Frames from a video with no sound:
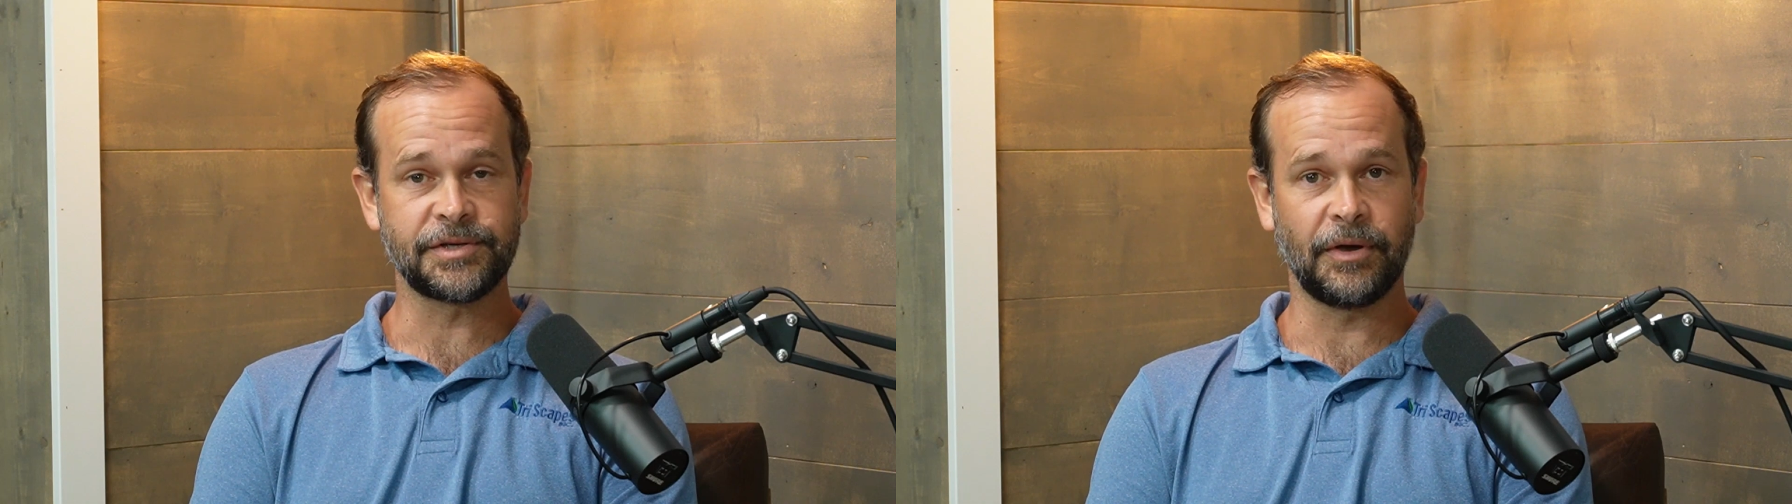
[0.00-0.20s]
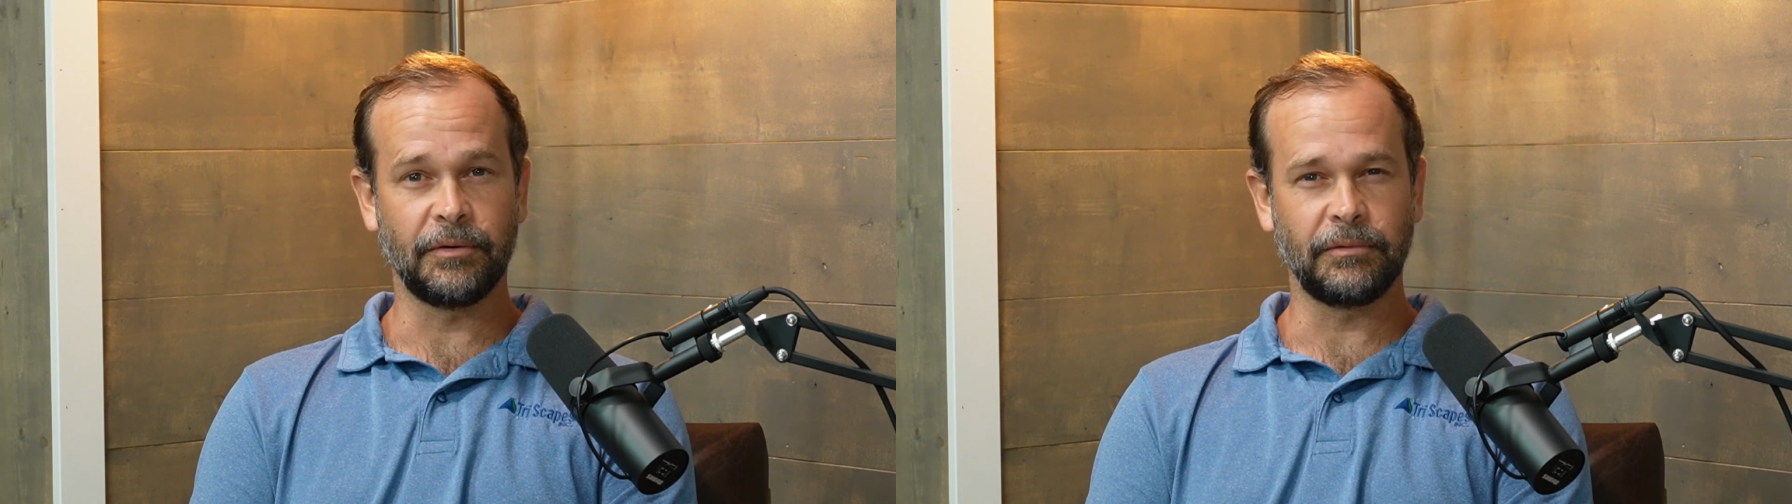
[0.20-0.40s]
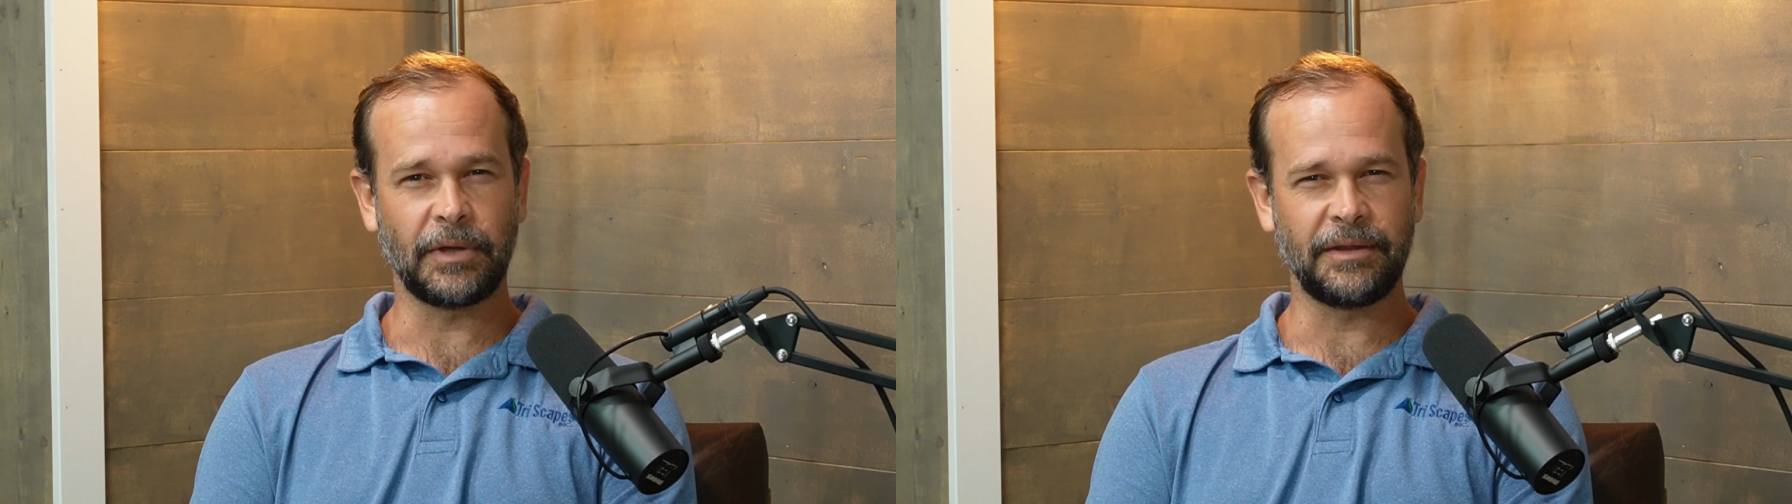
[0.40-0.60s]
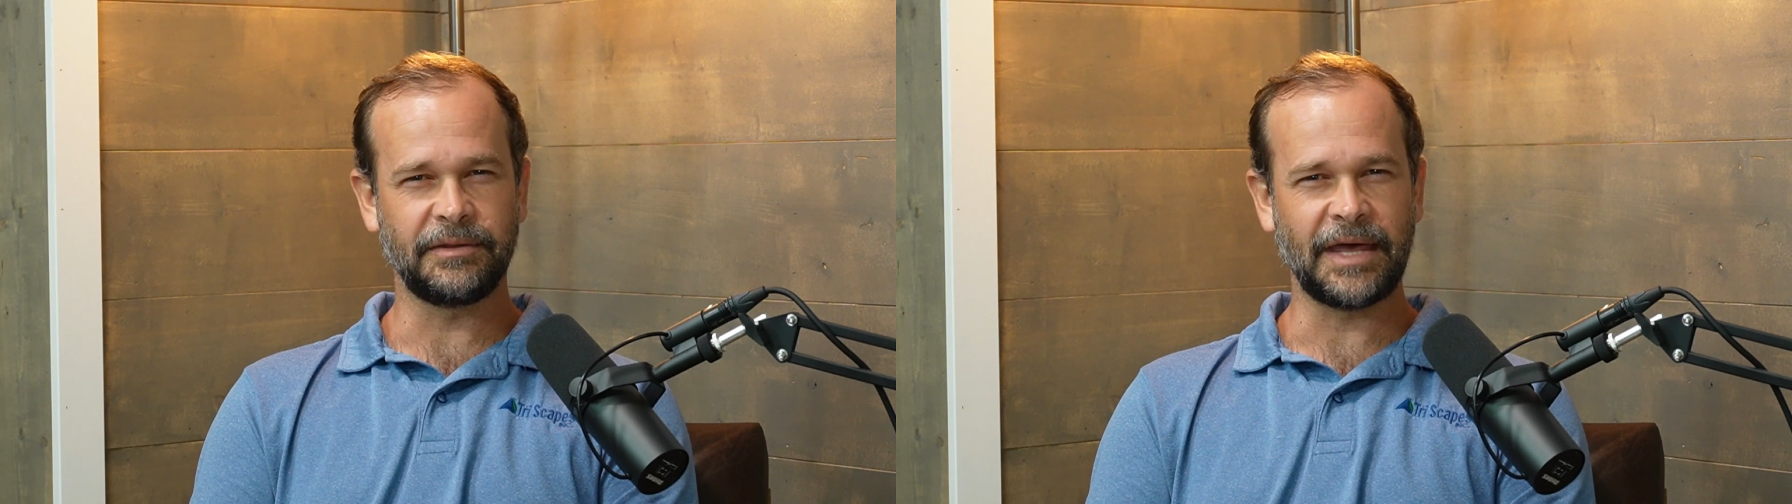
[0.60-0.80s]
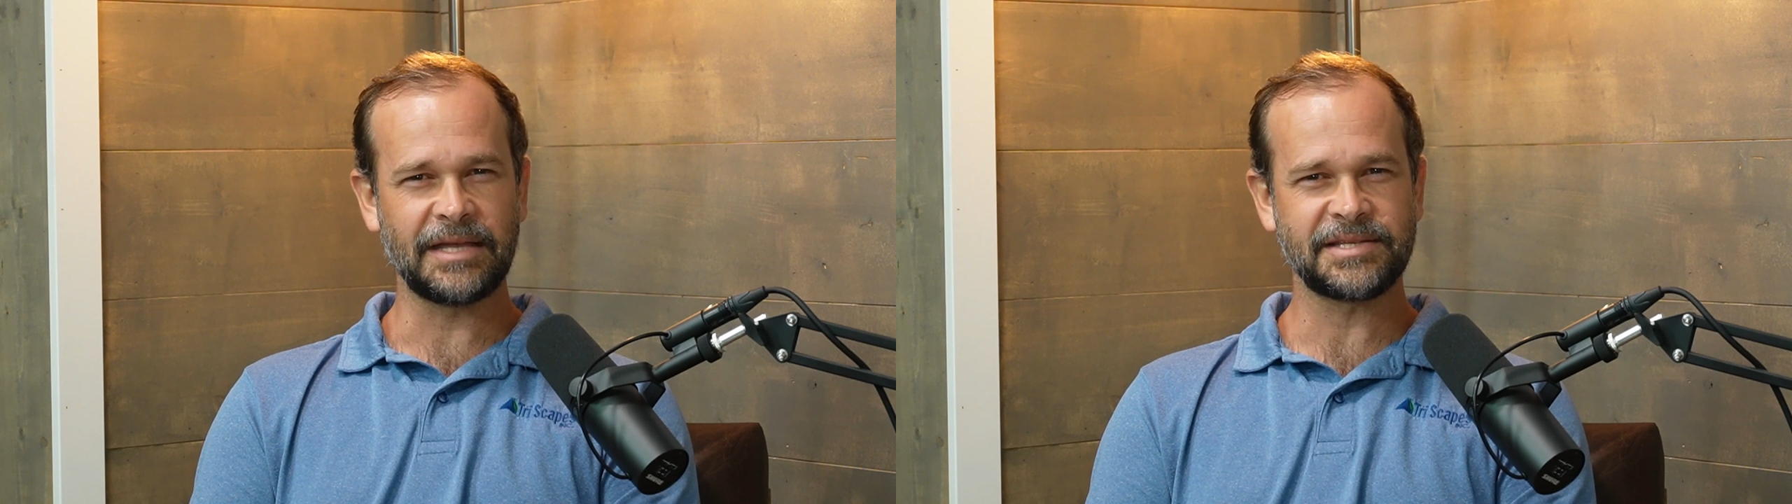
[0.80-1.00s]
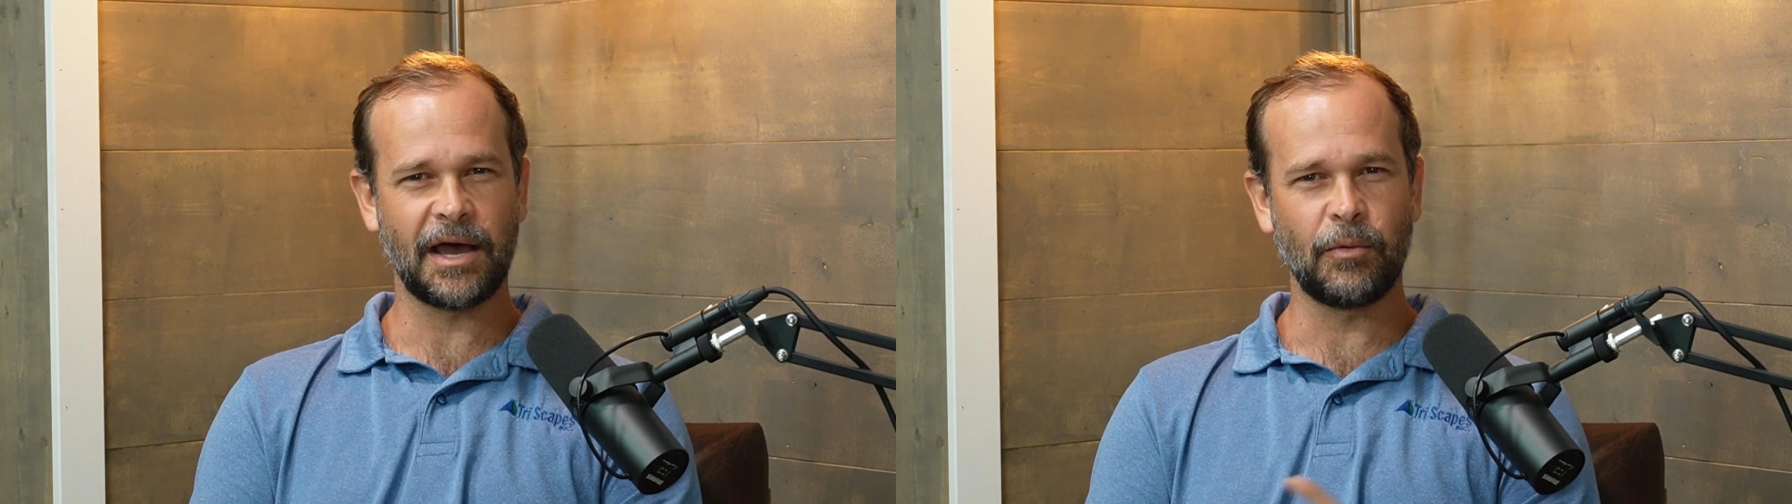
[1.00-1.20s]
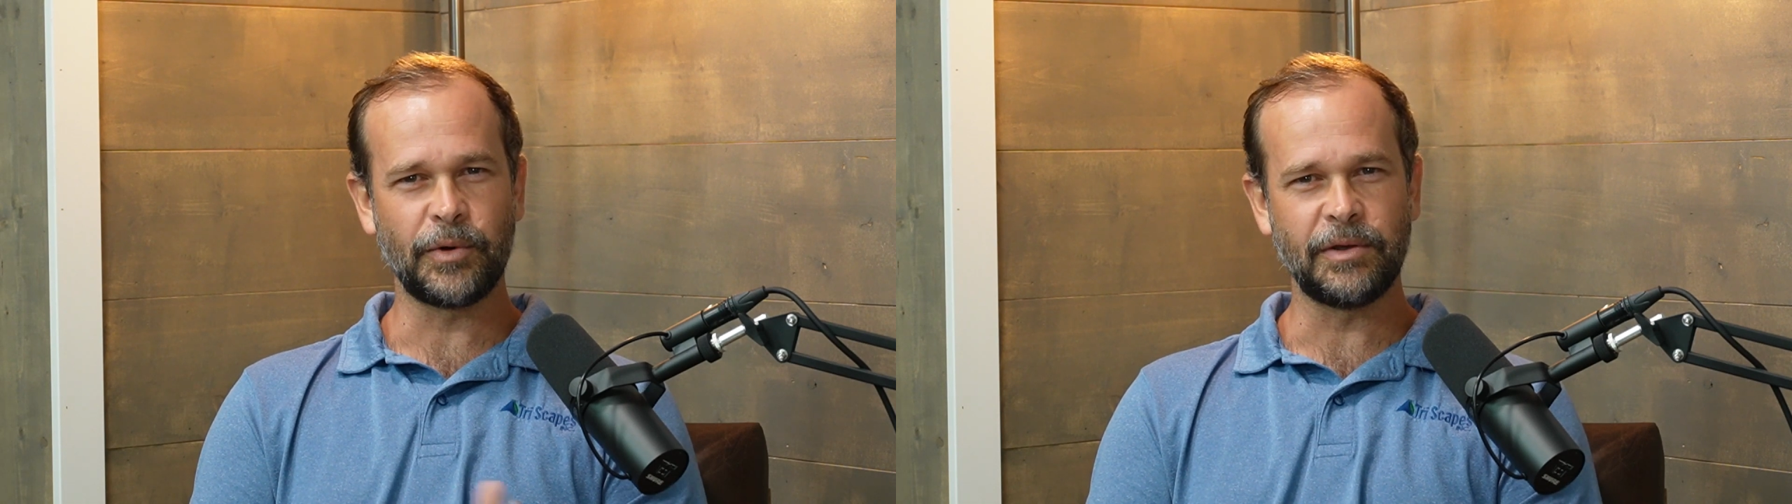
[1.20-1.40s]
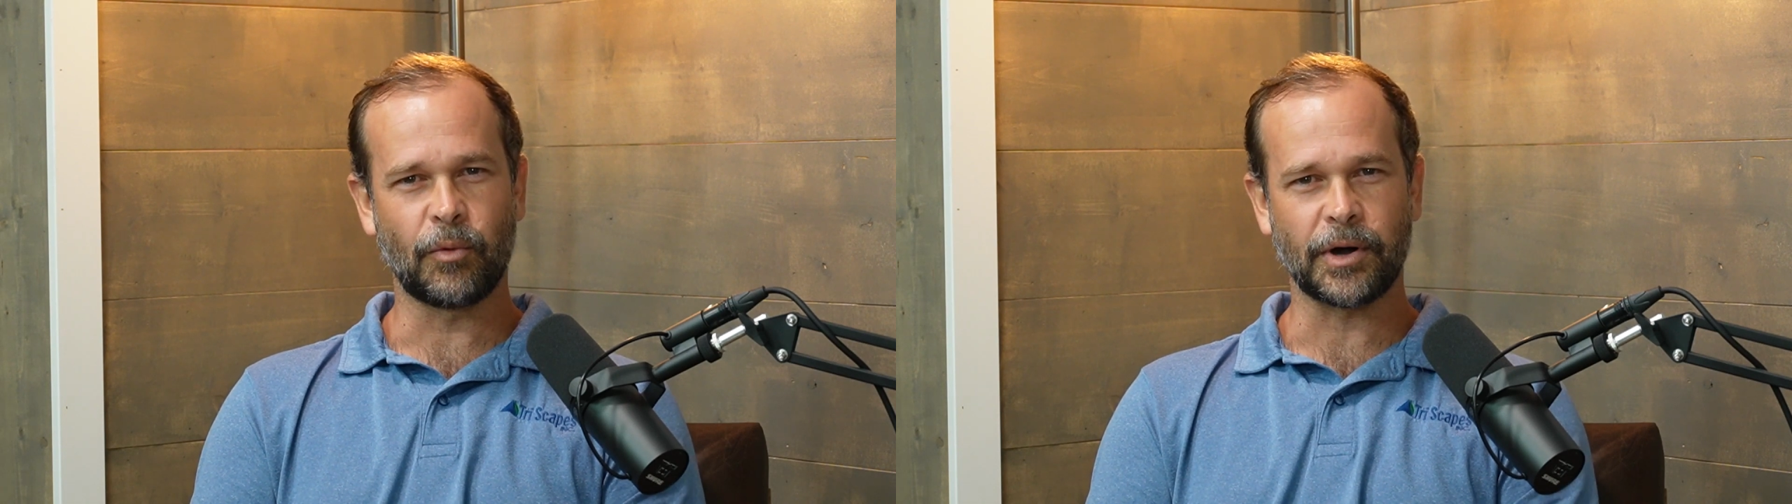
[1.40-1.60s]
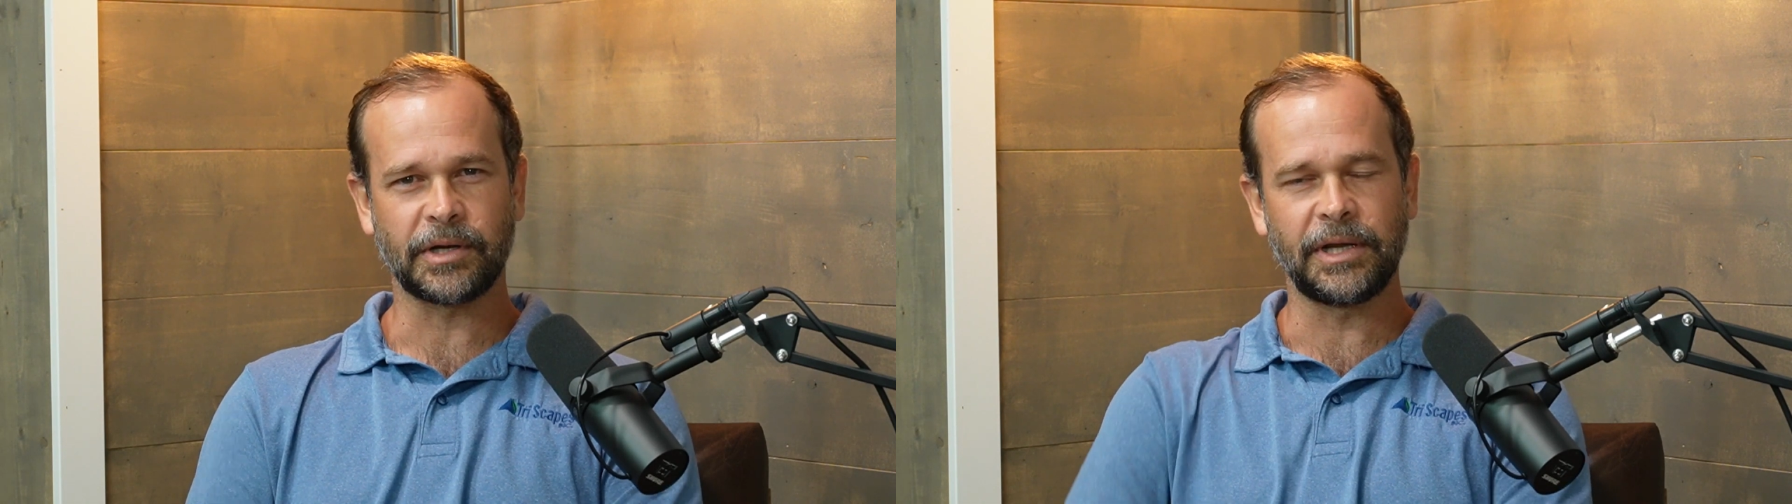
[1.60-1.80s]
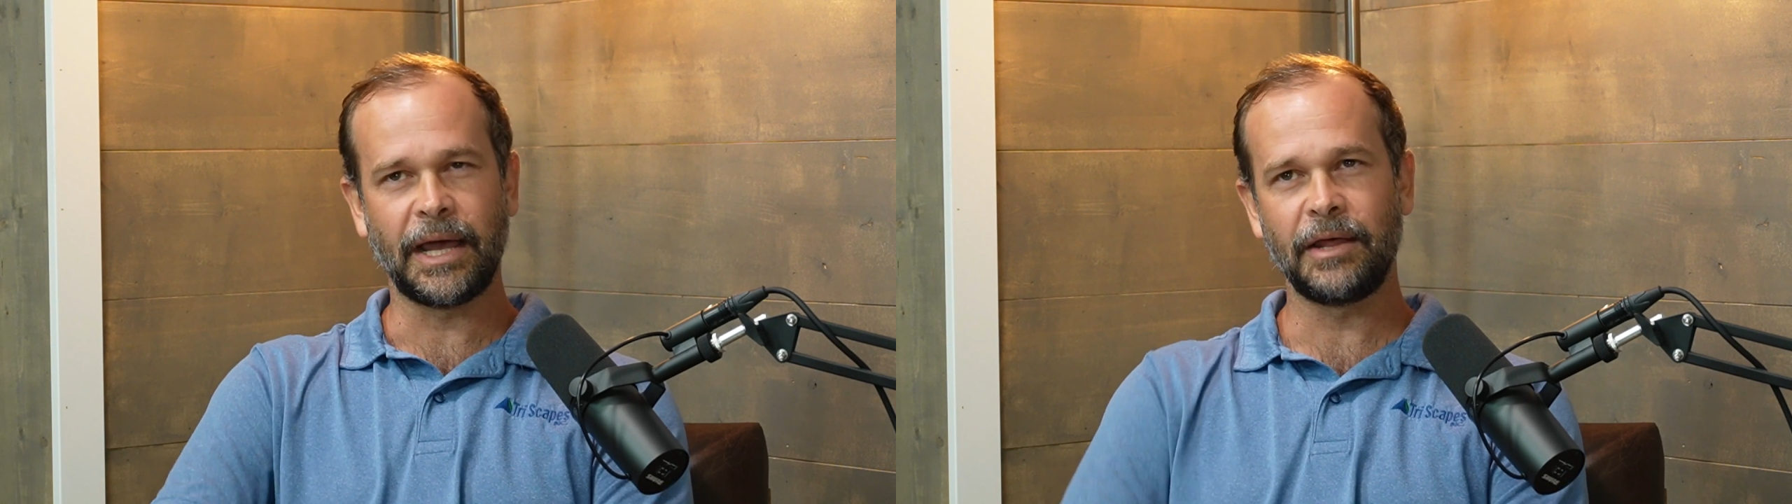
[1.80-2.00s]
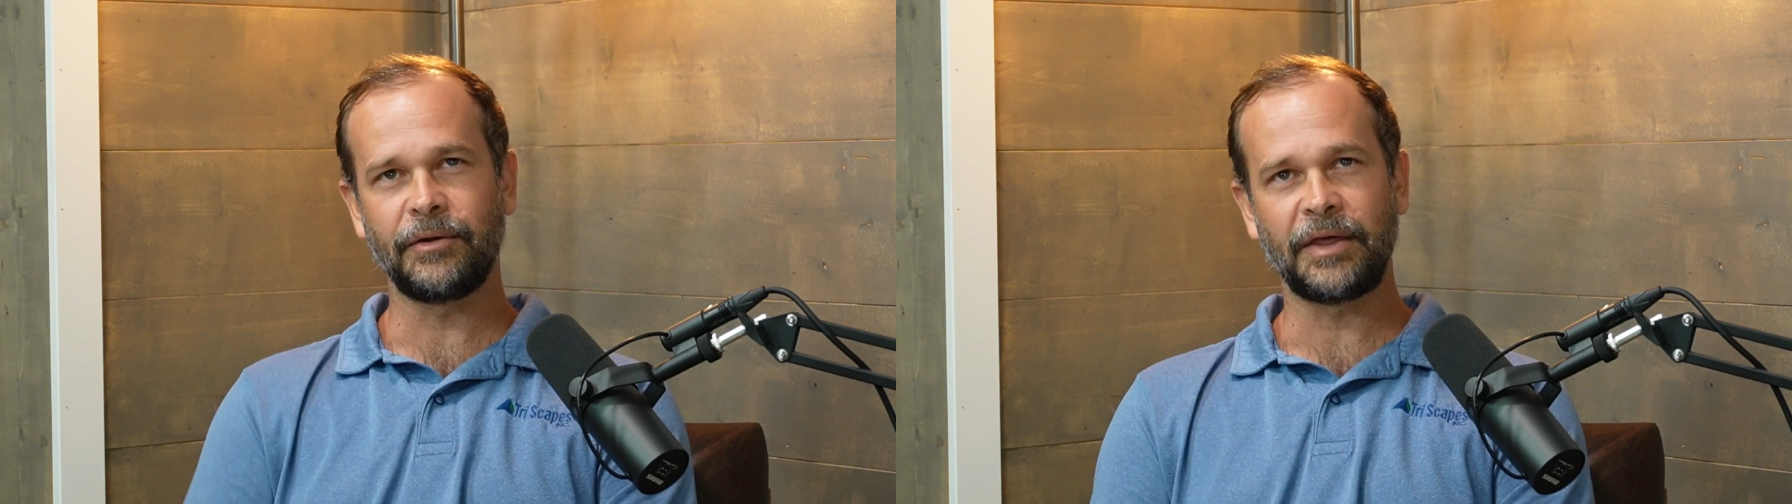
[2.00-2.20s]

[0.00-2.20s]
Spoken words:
So that's how we work together.